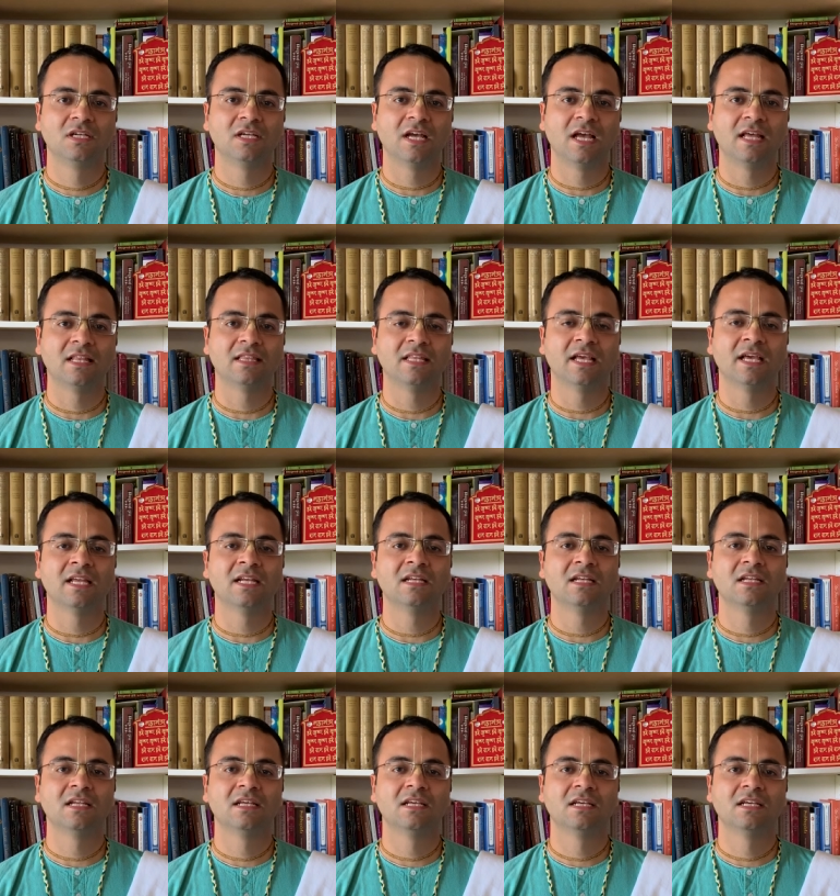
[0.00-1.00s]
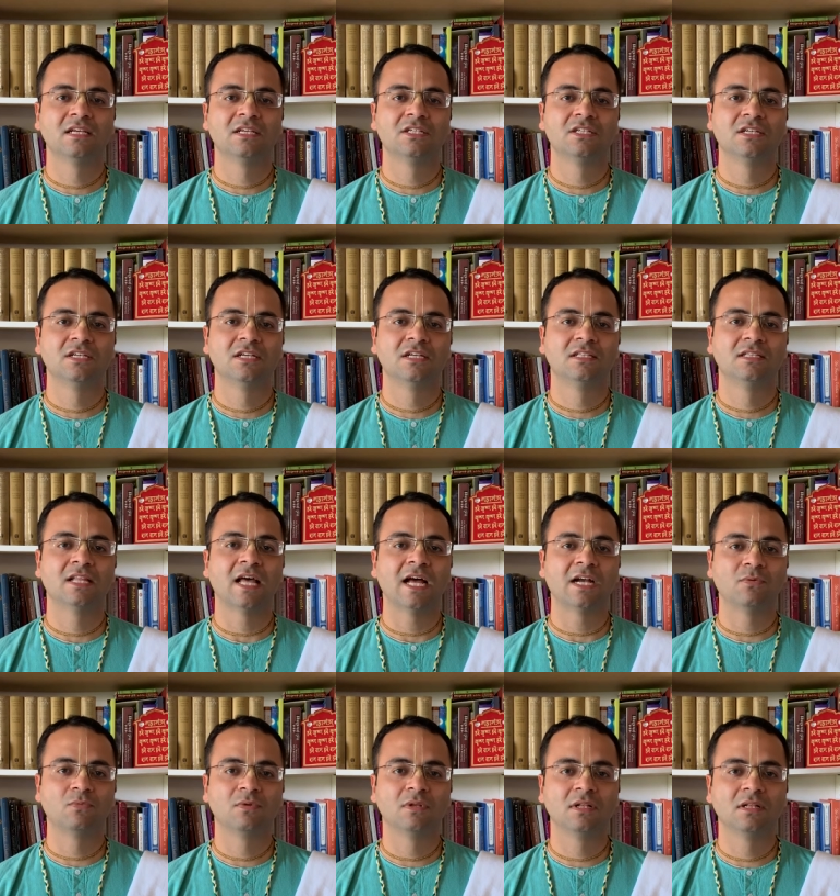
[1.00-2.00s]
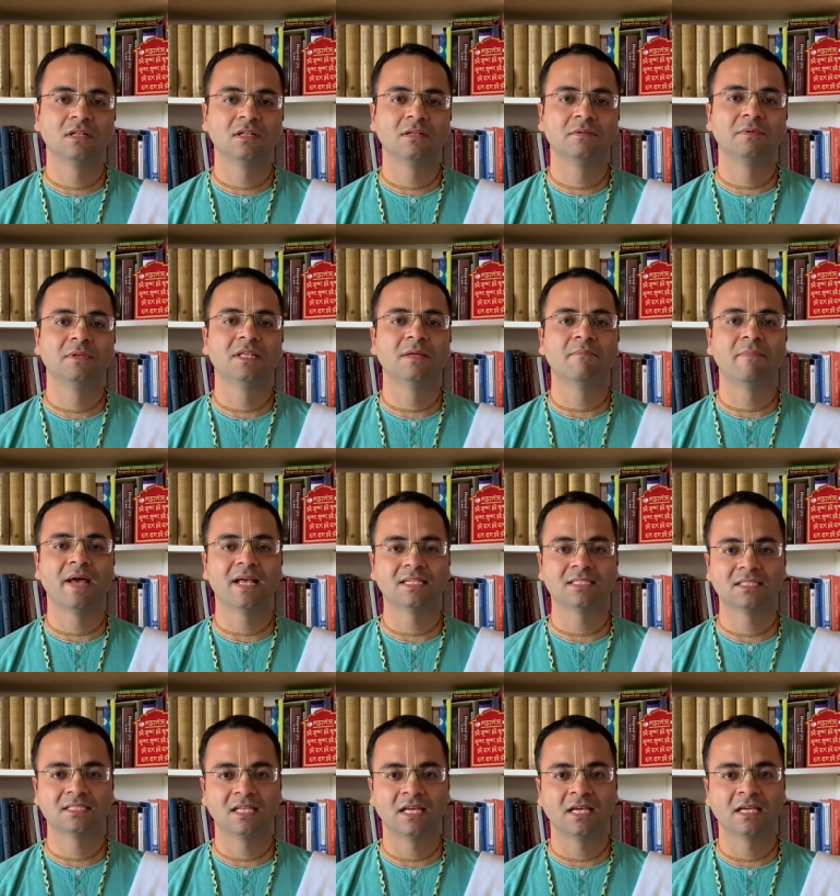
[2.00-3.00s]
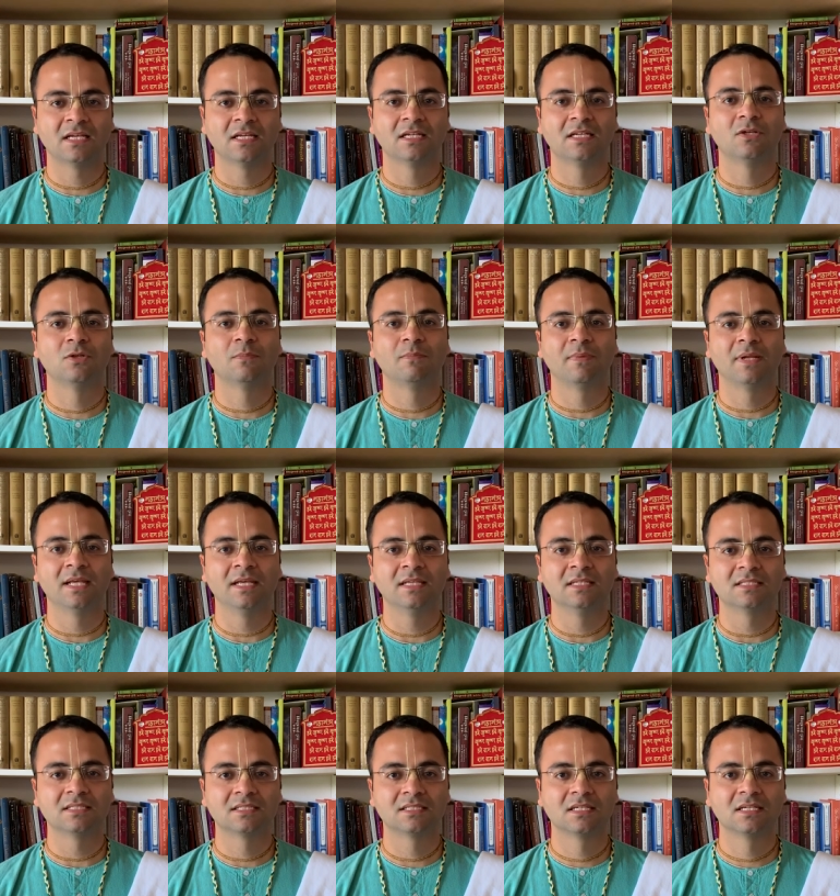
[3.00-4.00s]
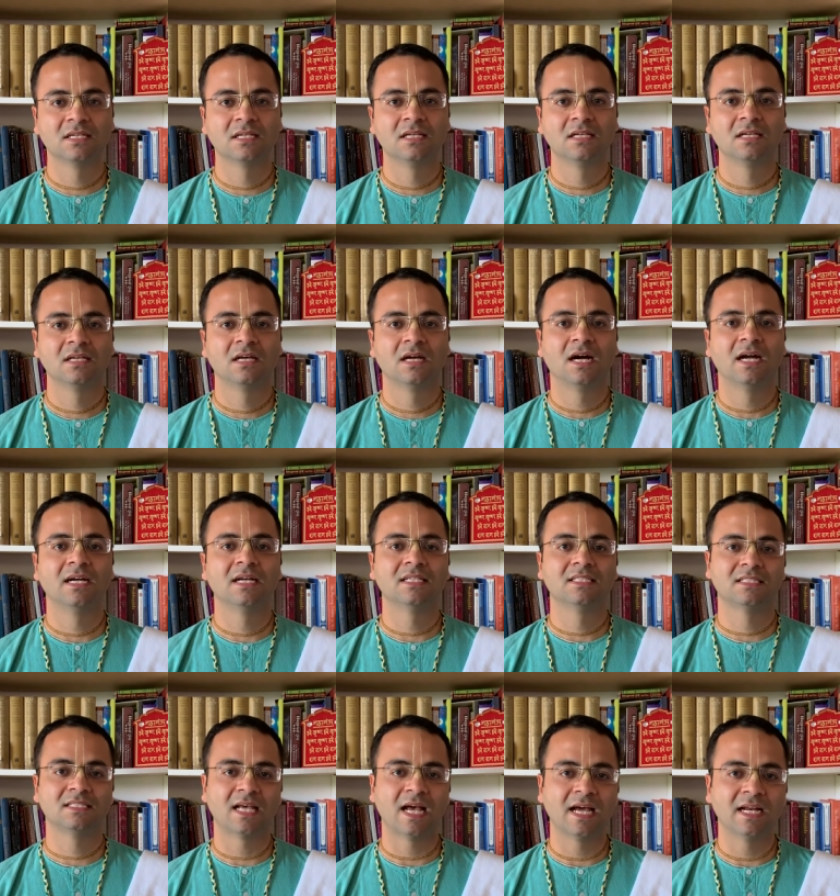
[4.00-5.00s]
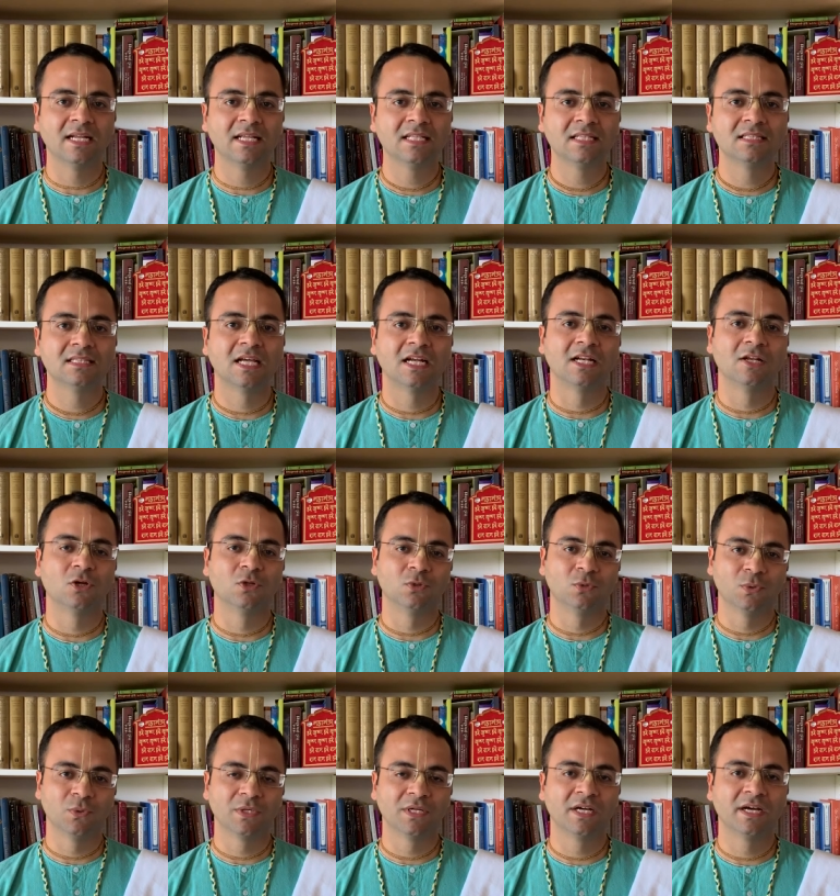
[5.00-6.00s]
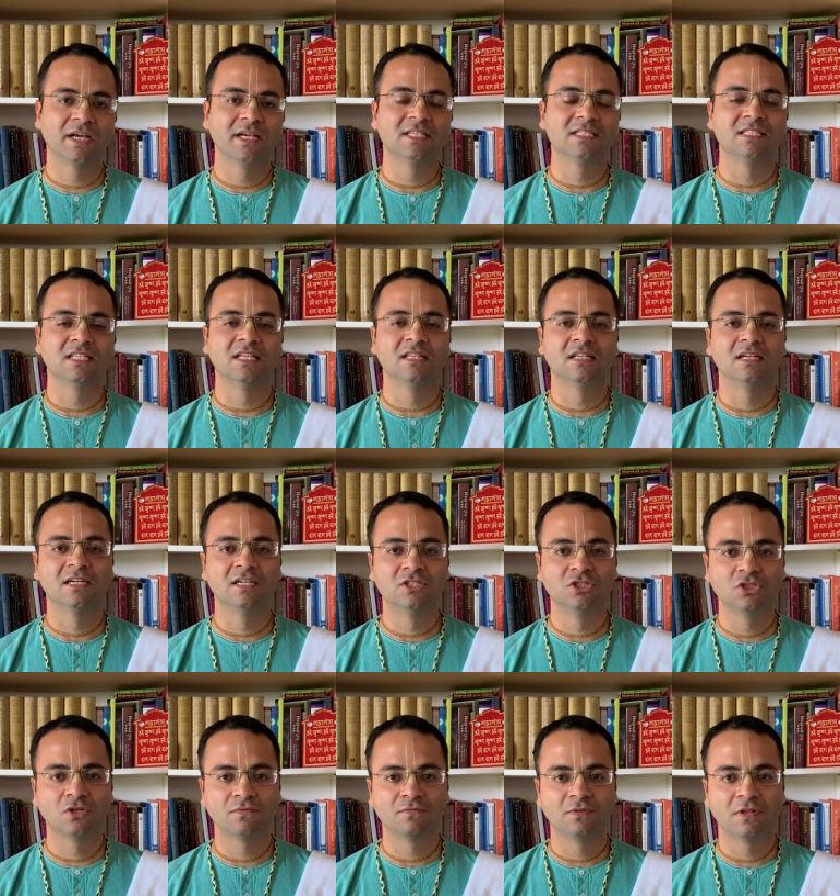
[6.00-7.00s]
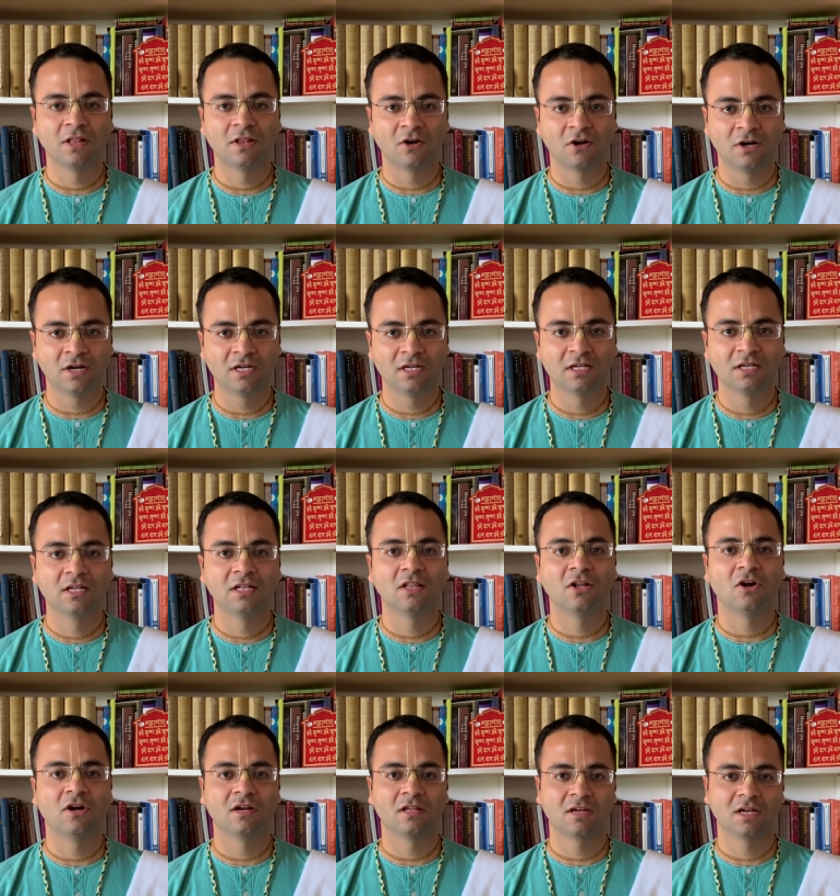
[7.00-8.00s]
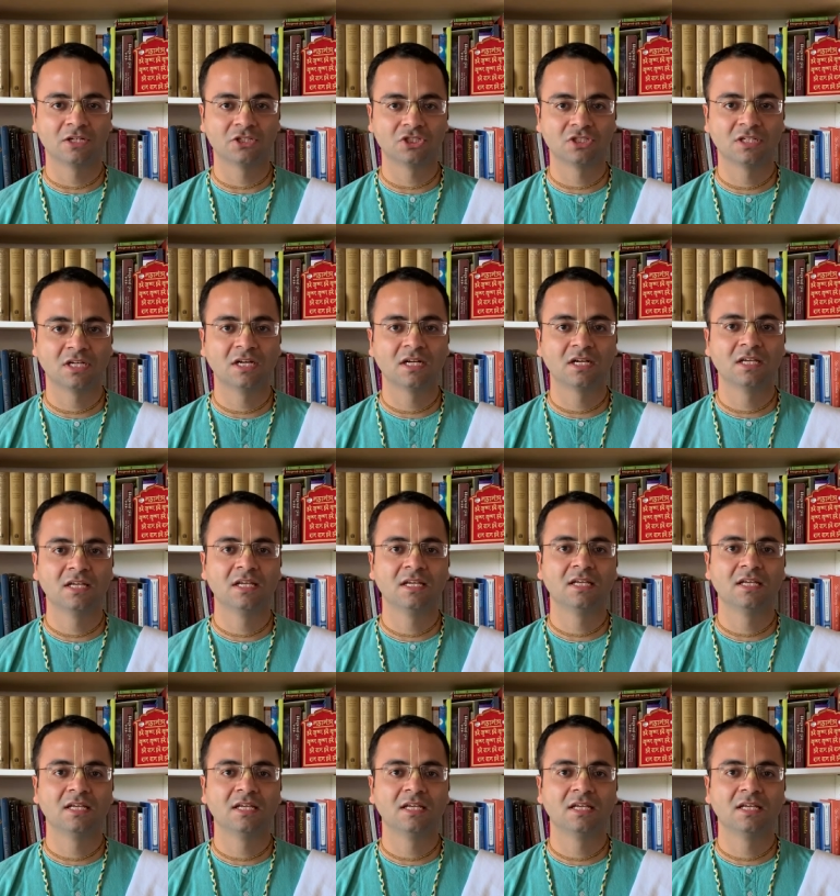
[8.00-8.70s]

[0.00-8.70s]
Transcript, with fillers: and then that will be the best thing to please, understanding that Durga is the energy of the Lord, Lord Krishna,